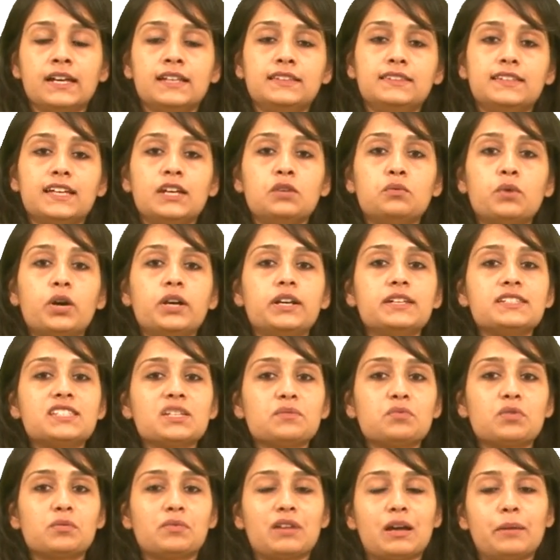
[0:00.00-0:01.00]
then what is the
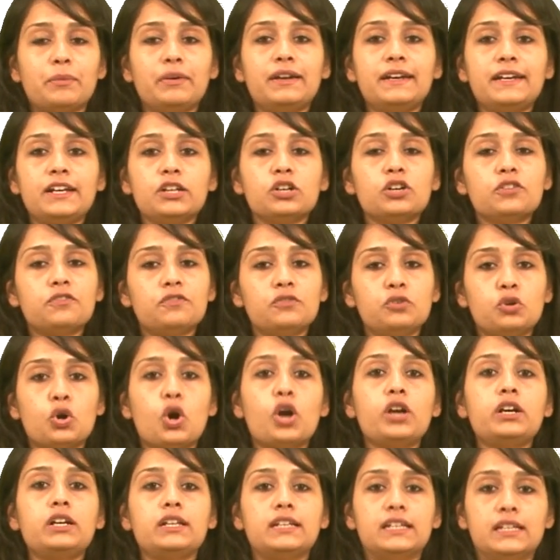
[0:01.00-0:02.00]
probability of
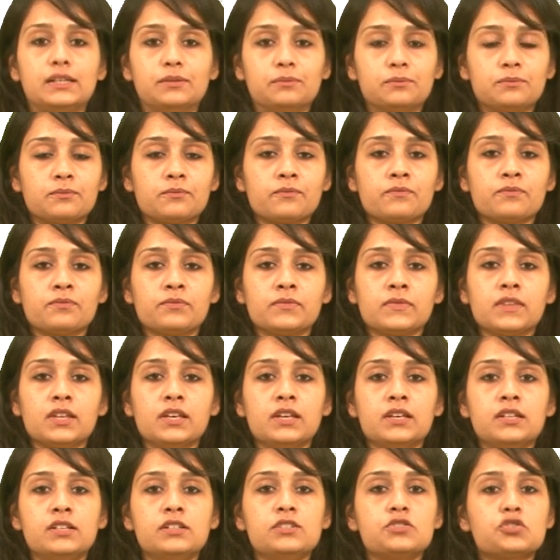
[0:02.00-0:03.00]
not E?
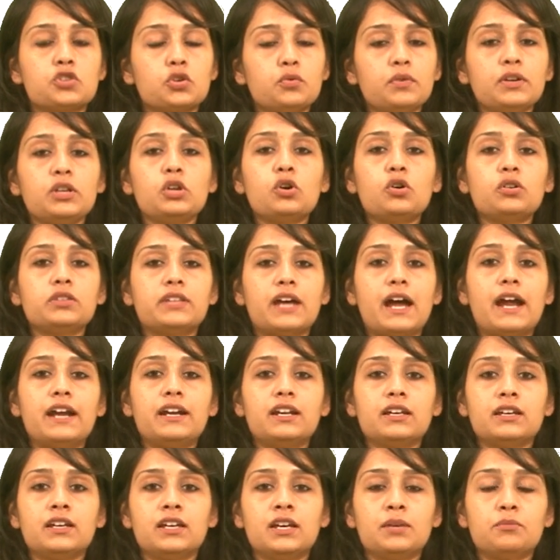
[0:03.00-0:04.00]
So we know that
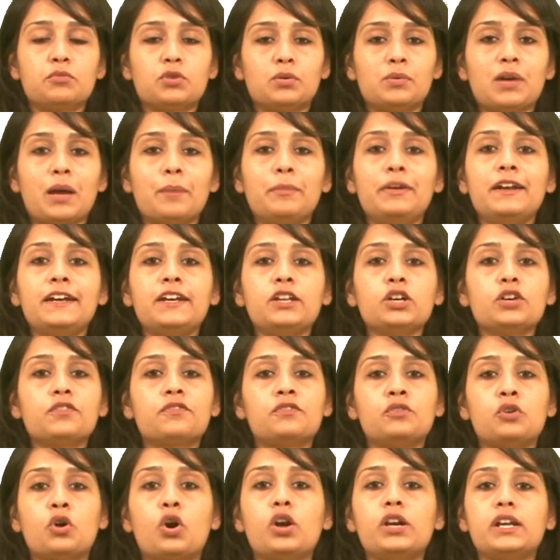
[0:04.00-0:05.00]
probability of
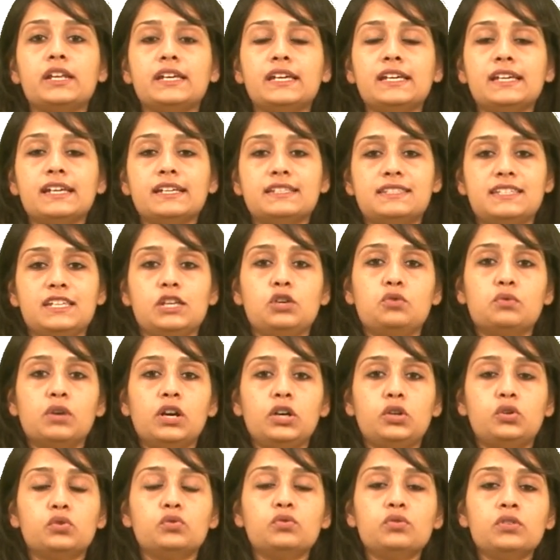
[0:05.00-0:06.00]
not E is
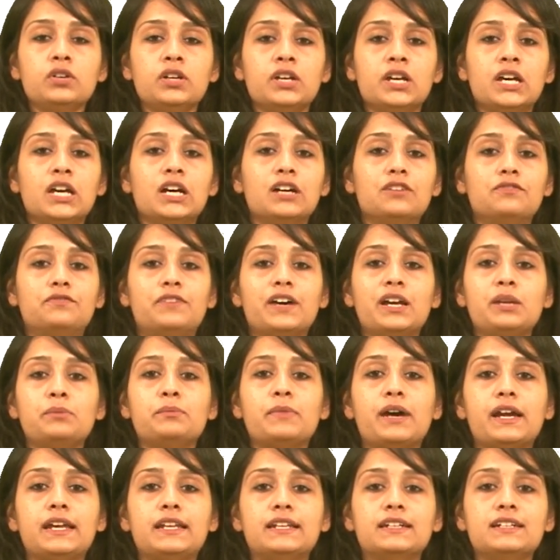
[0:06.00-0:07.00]
equal to 1
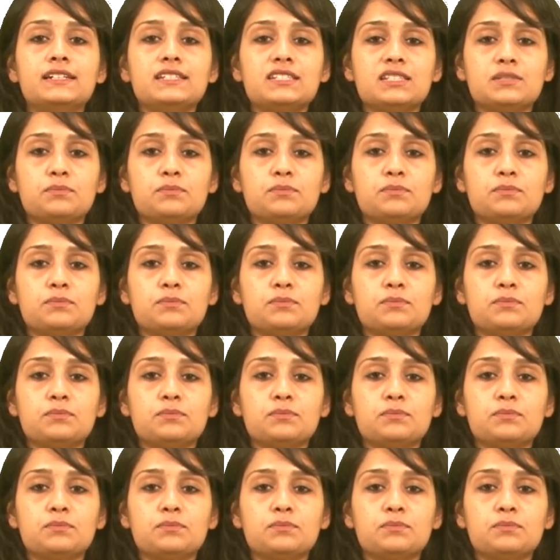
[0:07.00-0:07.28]
minus